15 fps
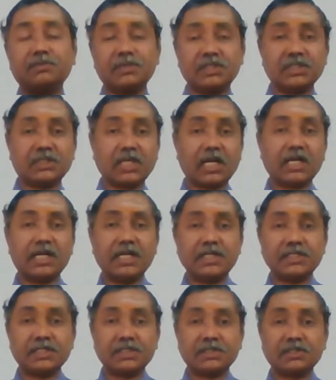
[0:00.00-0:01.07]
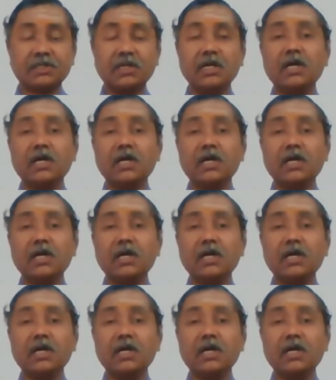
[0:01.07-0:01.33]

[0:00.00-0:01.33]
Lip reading: business organizations